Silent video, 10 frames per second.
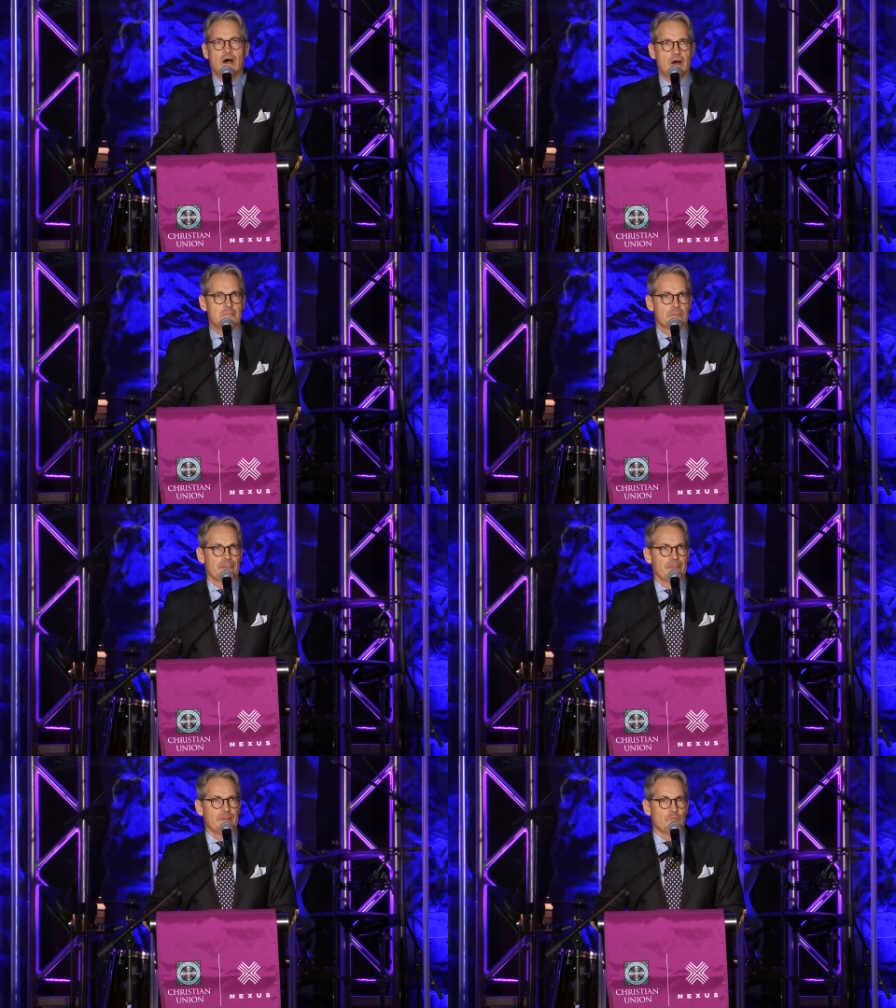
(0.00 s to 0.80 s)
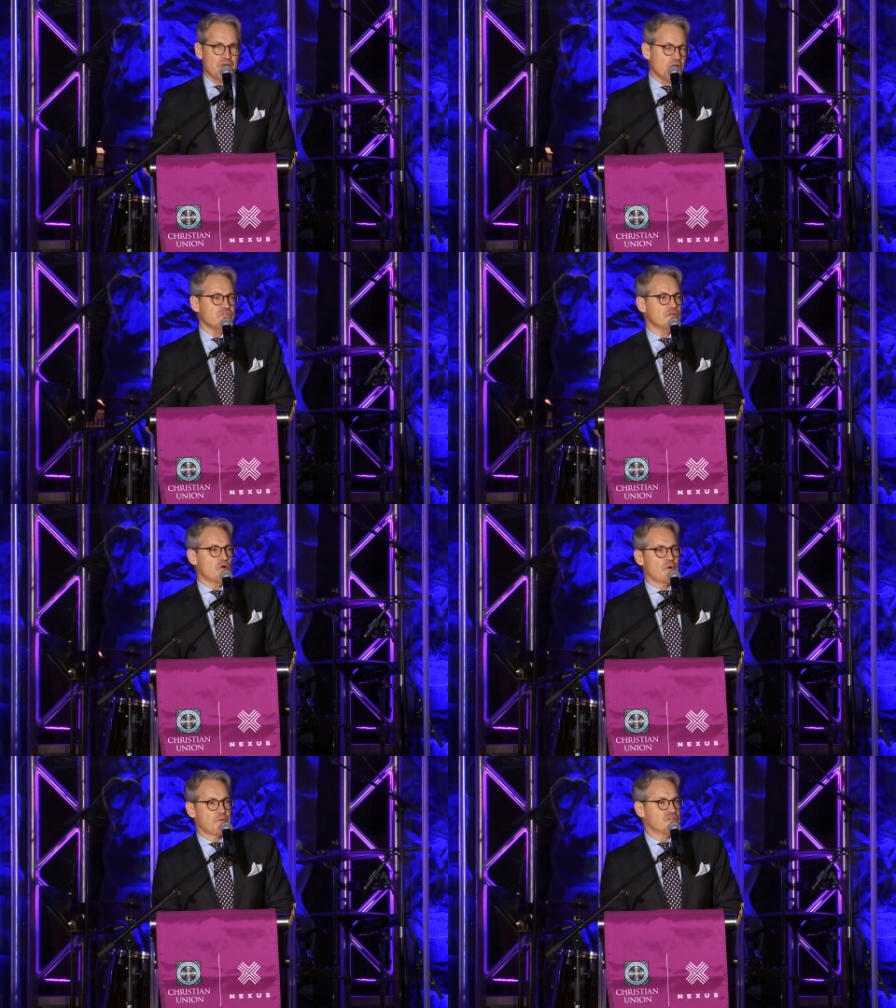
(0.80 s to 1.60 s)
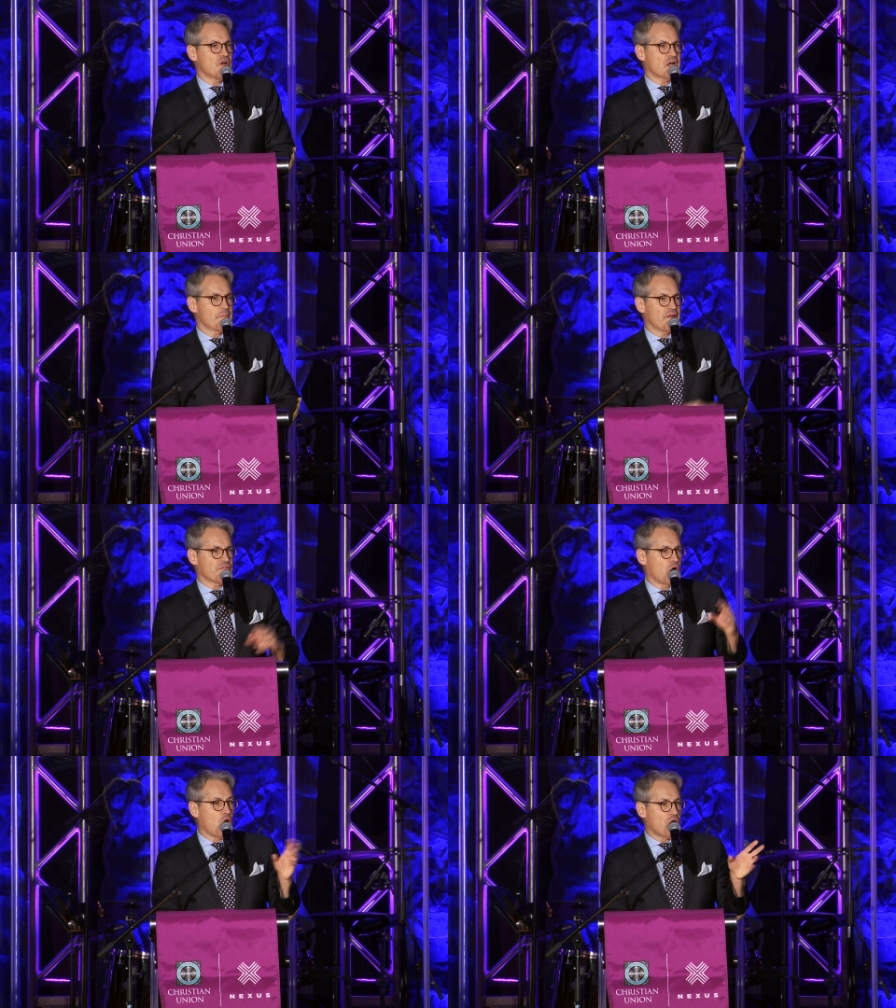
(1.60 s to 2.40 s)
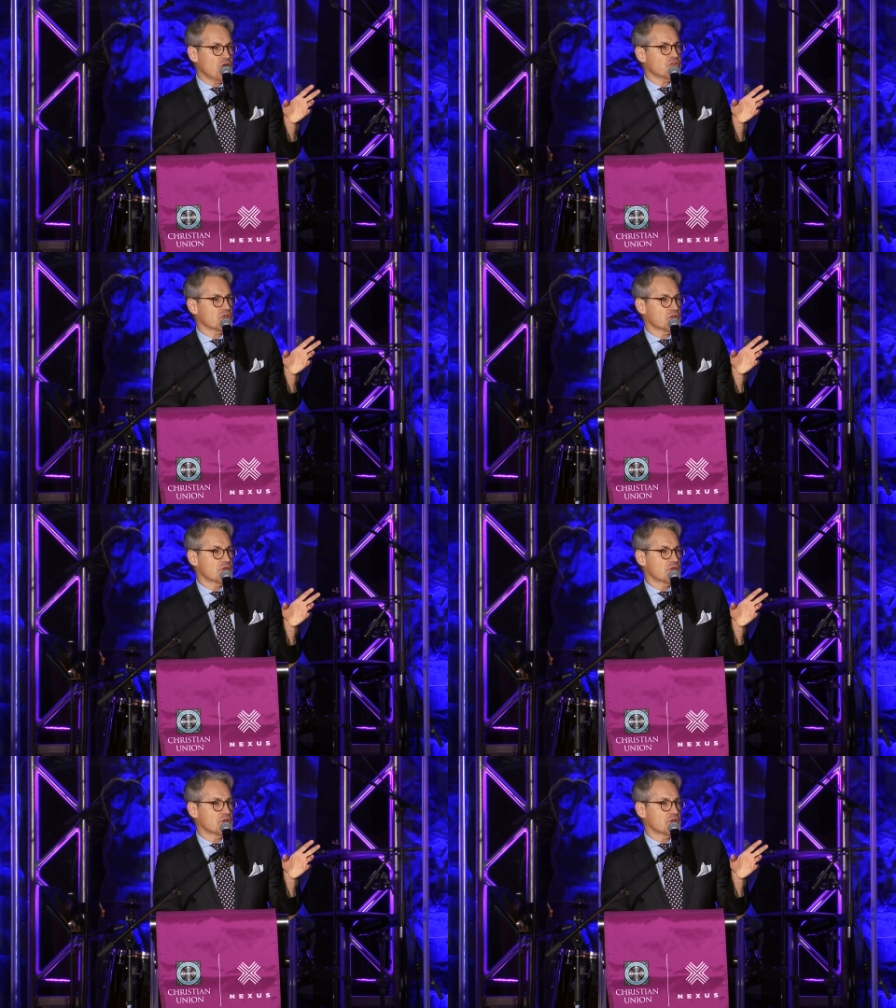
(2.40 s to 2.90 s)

Um, we also know when we talk about the heart,